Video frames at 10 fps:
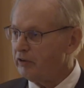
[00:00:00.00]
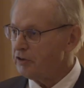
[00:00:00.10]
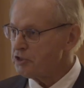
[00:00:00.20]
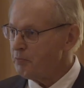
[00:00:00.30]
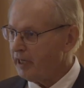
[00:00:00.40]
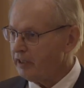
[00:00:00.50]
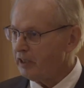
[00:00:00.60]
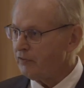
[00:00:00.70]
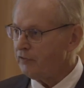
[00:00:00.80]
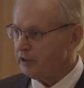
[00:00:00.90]
Earth's
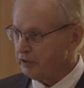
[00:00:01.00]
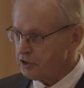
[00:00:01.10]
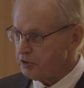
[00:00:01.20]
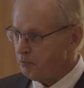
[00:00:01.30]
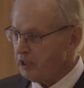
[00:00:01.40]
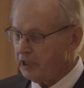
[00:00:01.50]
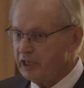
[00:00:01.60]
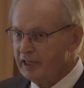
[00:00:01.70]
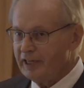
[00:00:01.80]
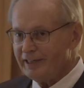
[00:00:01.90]
magnetic field should
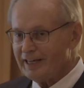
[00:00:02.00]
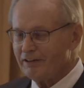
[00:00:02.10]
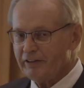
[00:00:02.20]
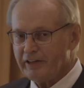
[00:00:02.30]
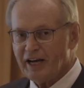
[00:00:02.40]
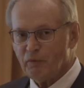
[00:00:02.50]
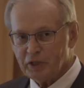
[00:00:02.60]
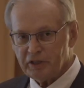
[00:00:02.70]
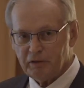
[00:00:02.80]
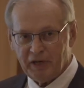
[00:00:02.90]
be, and not only that,
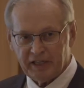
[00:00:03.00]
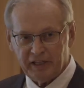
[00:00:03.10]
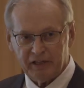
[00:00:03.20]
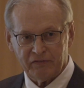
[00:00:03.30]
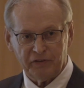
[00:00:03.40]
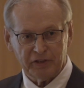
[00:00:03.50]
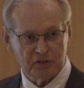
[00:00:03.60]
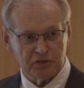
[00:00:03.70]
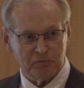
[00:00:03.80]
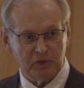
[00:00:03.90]
what the magnetic
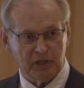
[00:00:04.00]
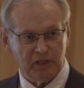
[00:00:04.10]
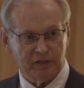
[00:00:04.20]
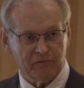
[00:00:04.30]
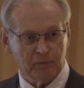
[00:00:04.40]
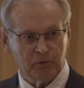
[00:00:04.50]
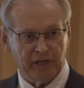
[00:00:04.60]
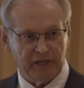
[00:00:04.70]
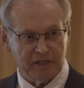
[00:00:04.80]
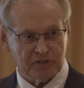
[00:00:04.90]
field should be of the
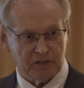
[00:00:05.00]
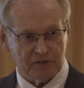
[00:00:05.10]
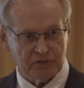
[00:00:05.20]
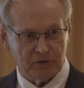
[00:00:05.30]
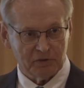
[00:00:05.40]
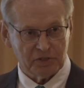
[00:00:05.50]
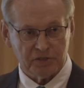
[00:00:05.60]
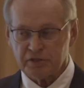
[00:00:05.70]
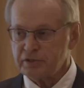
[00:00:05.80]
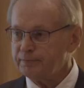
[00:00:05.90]
planets in our solar
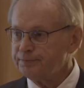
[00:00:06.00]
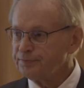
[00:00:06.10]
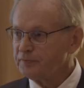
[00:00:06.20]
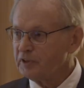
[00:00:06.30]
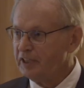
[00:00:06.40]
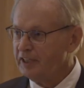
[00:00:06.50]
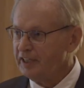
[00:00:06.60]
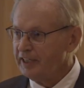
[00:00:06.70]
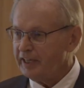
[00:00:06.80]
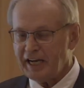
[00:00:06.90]
system.
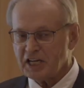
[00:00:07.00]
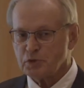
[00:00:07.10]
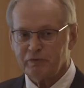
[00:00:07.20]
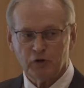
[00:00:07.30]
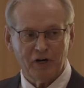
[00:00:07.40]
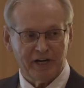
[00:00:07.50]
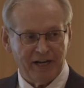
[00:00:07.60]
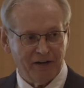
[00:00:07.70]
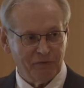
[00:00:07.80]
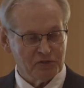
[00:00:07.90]
And as we've gone
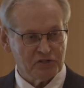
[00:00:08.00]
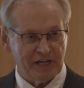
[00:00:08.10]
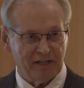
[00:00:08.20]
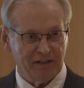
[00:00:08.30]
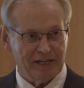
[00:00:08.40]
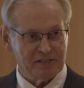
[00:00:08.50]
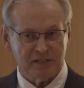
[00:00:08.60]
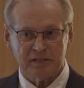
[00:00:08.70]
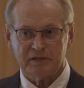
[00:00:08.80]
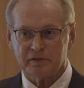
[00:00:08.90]
out with satellites
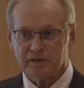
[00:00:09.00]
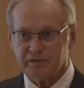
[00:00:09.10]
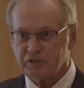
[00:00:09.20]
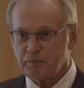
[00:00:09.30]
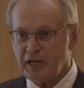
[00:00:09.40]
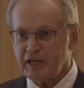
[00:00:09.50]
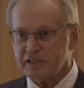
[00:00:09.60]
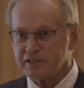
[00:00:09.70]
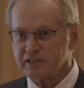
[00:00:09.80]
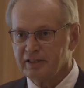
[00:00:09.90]
into
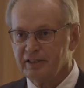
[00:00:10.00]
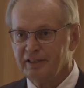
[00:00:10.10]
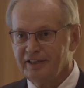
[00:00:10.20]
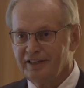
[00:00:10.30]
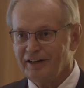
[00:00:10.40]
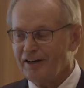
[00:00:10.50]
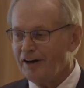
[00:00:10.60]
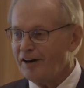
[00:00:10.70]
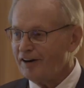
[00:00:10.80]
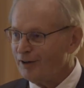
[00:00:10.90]
space,
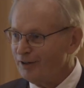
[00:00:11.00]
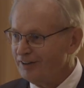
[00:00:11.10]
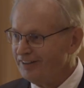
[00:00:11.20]
our